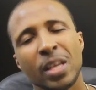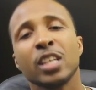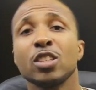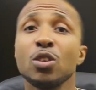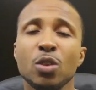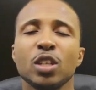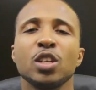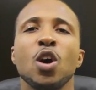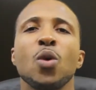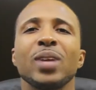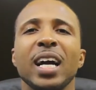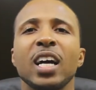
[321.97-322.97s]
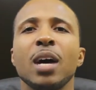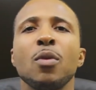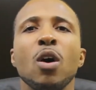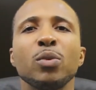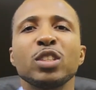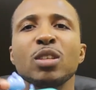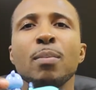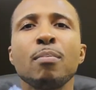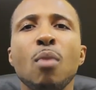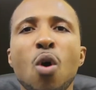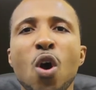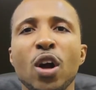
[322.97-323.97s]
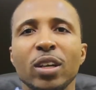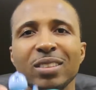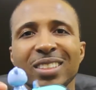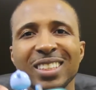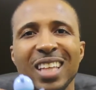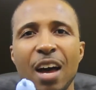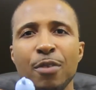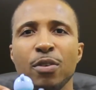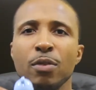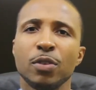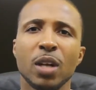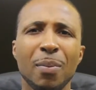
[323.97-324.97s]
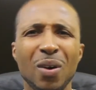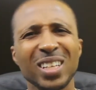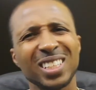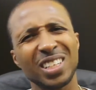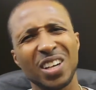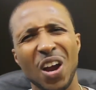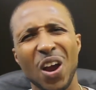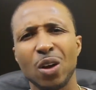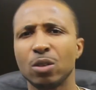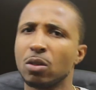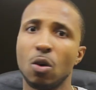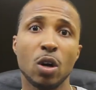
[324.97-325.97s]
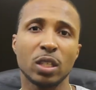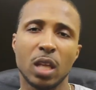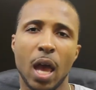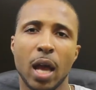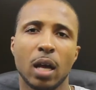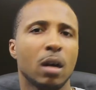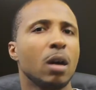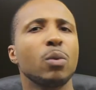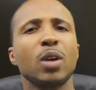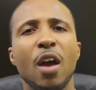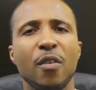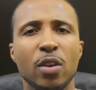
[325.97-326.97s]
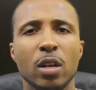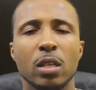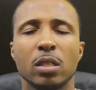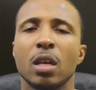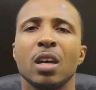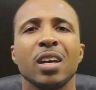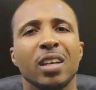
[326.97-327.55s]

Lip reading: so you can know when I come on with some more stuff for the boys and girls or tech, whatever it is.